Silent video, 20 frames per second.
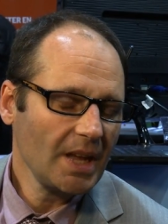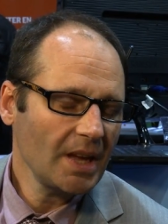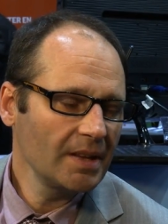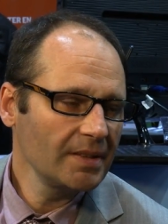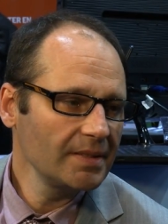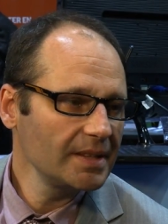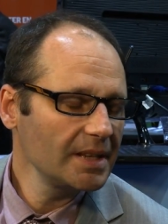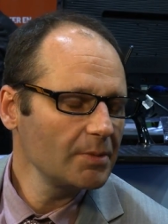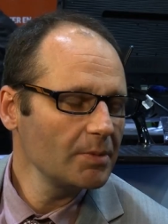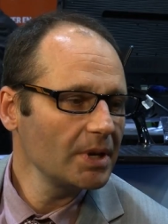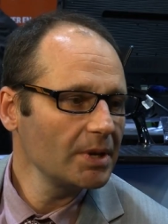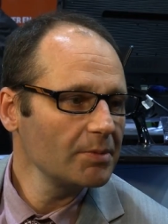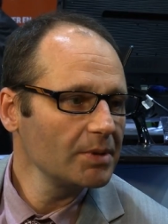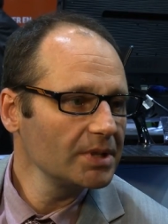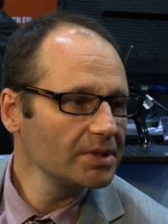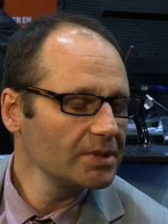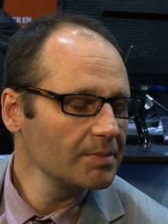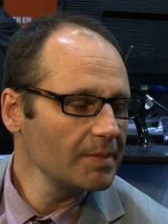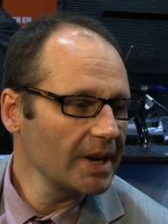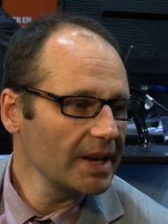And they were
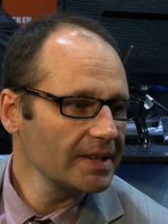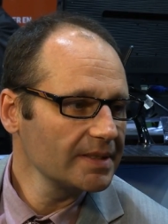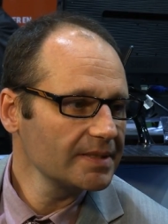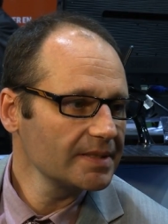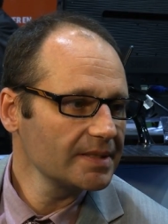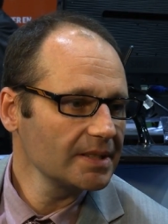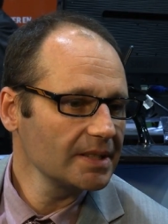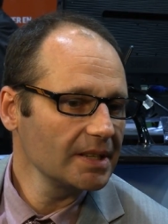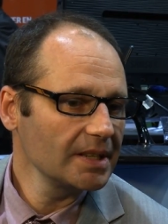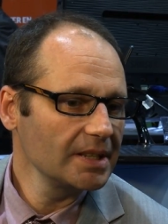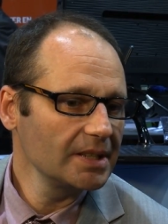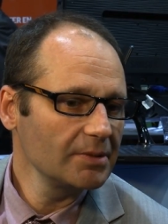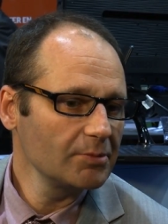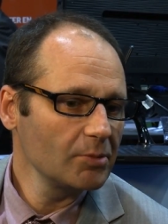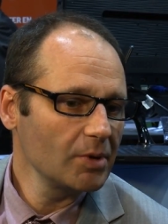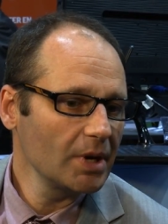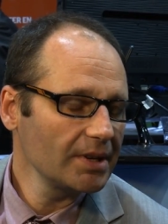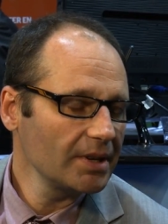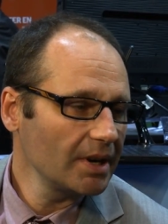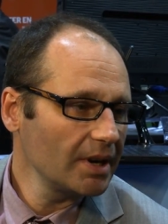randomized in
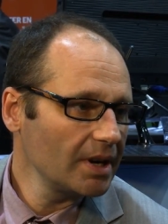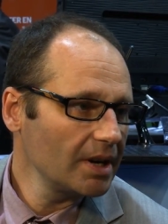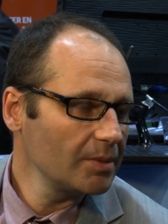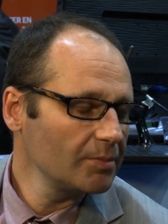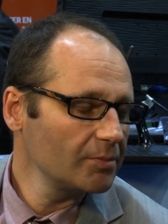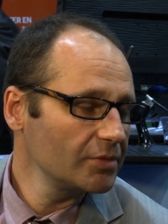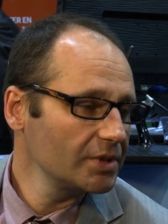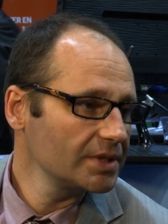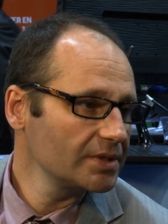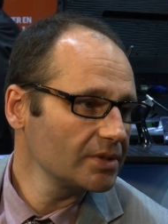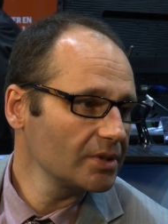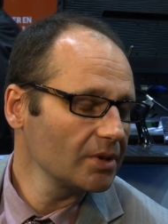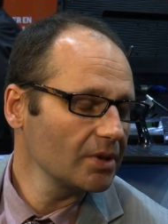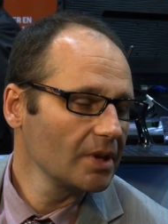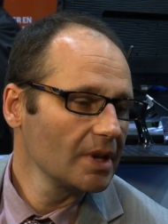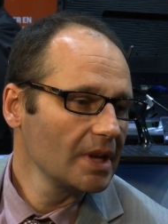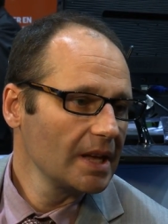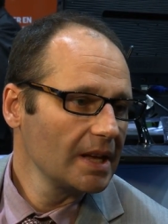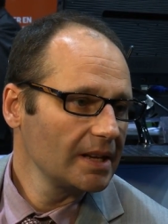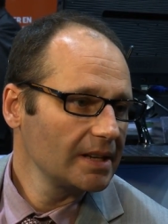one arm with
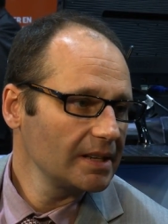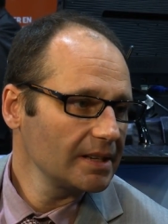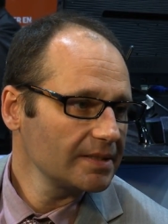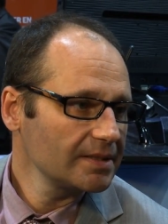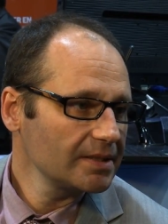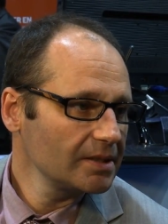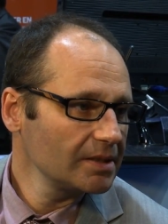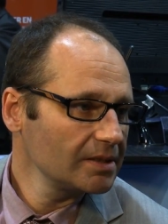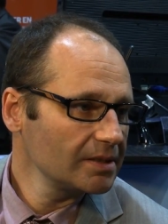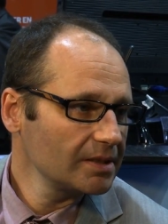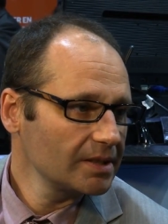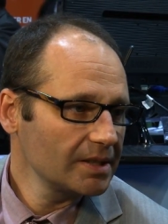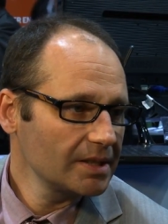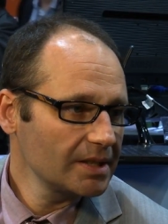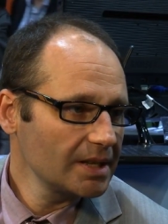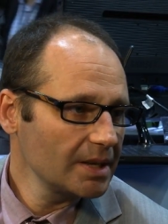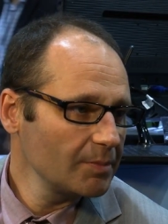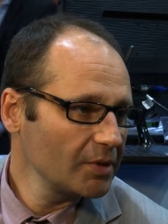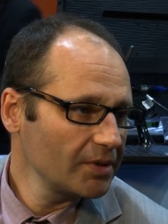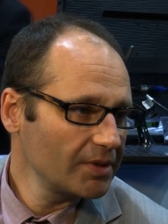classical
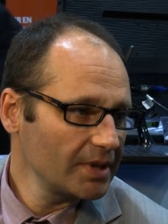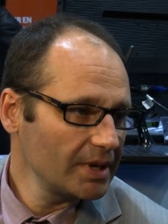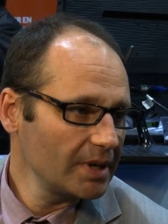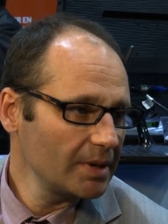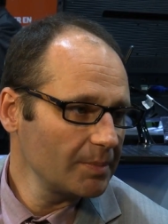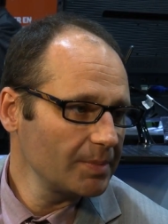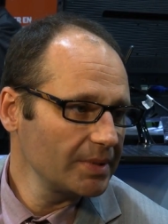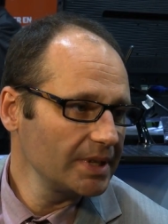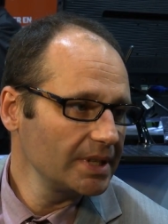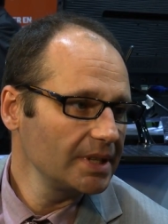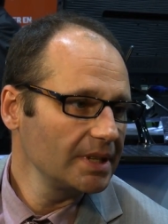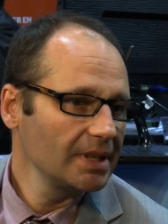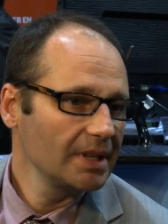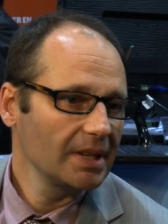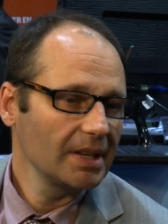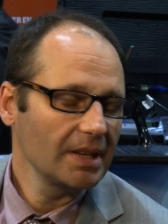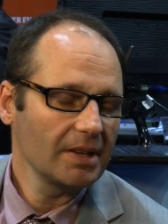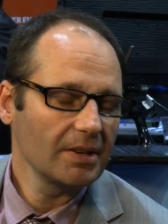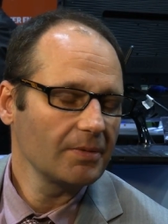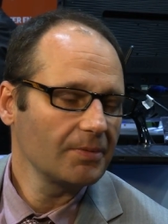chemotherapy,
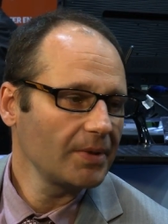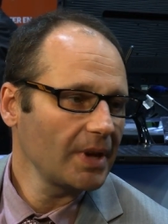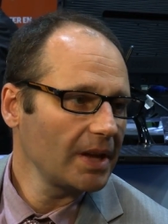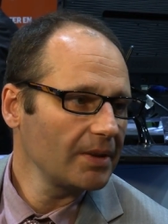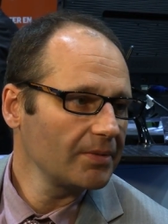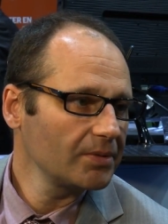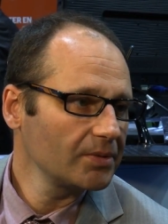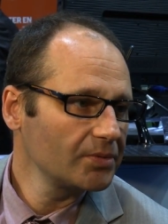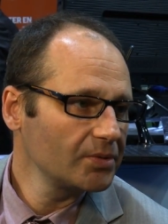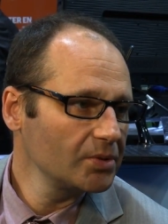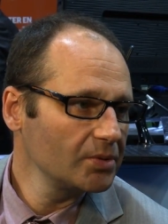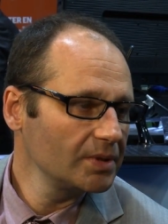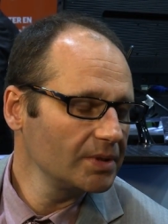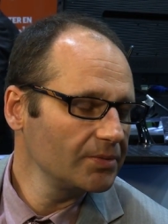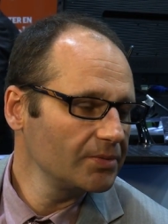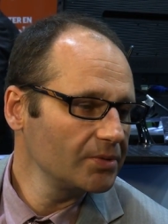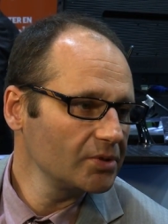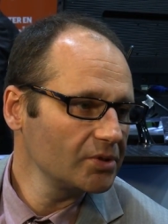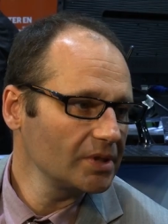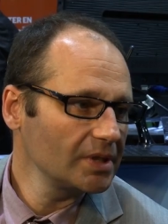5-FU
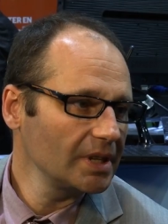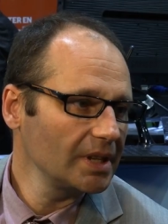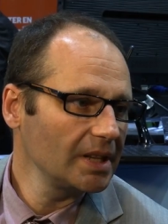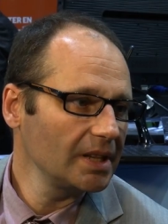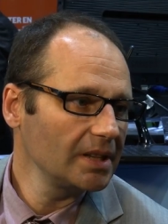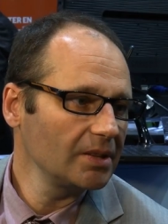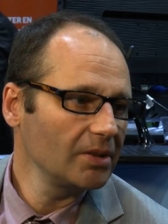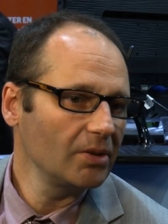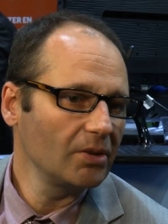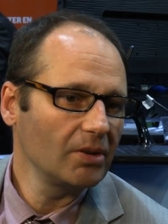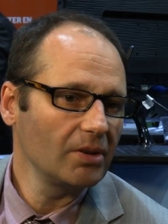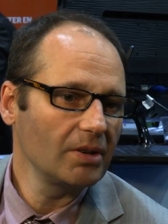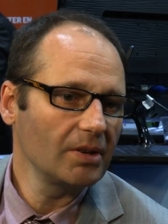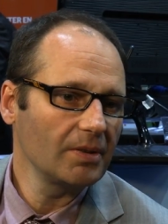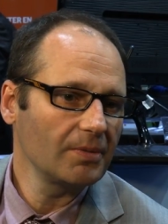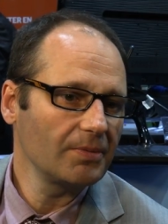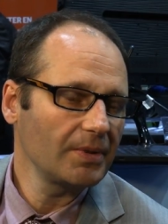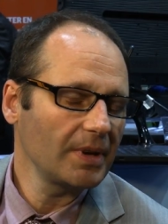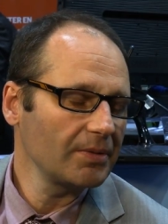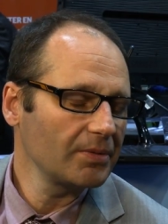infusional
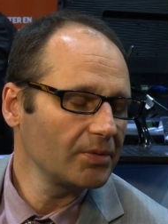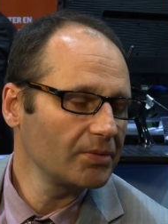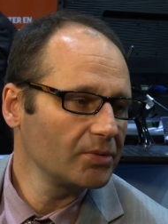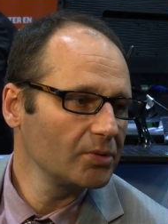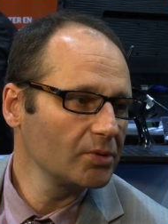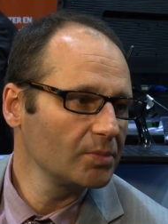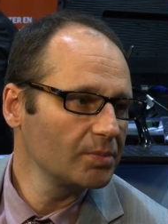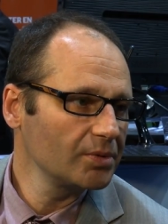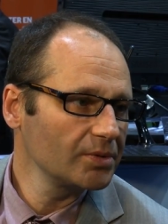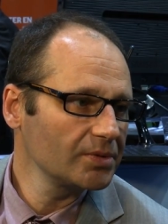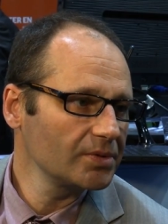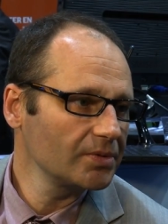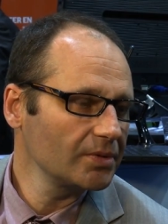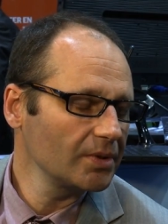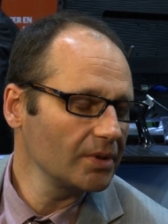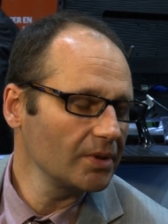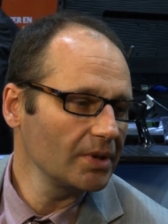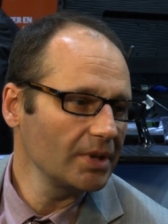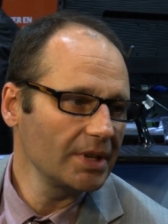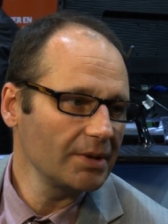or 5-FU plus
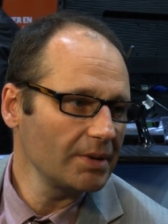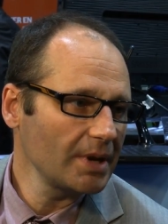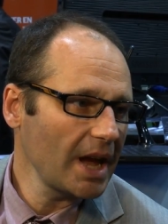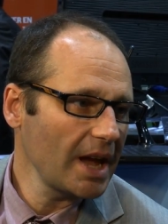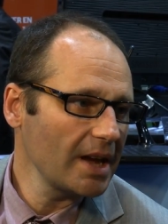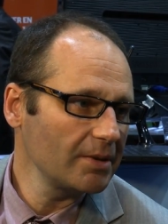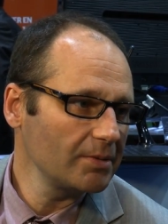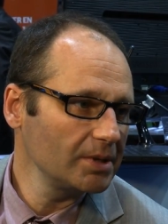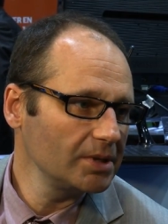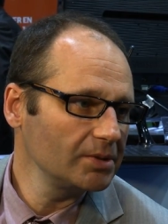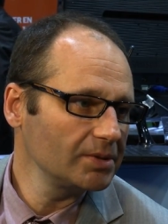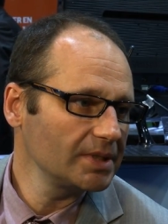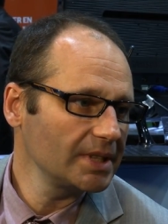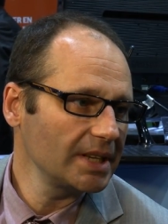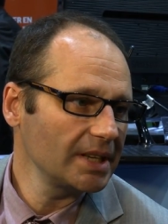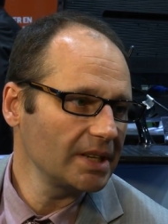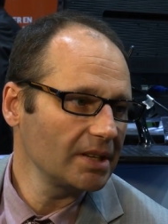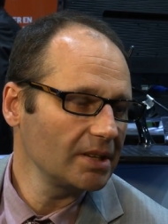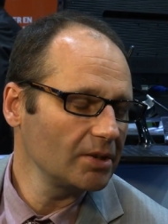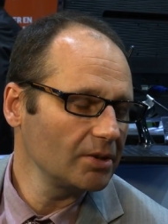
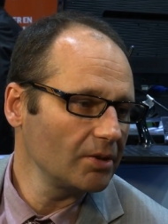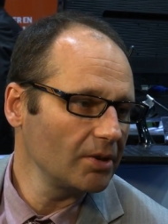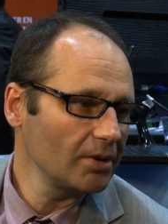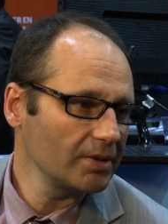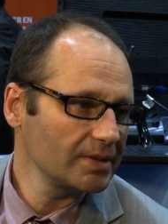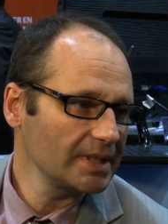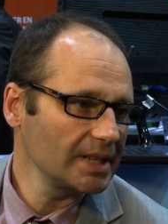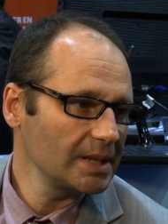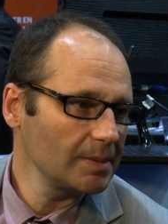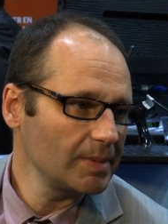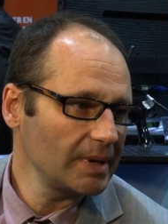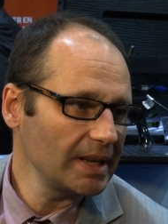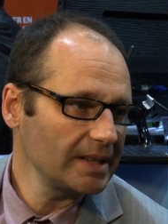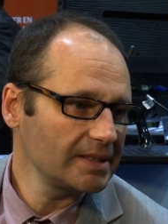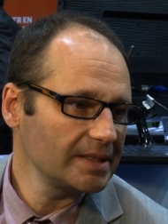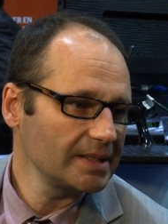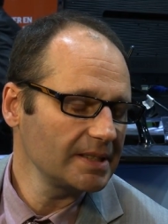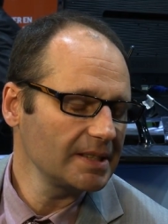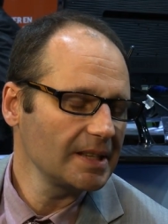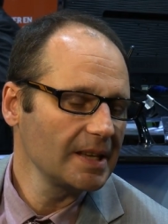irinotecan or
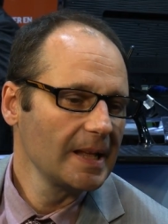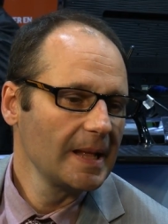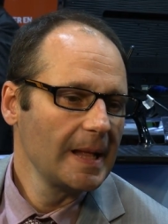oxaliplatin.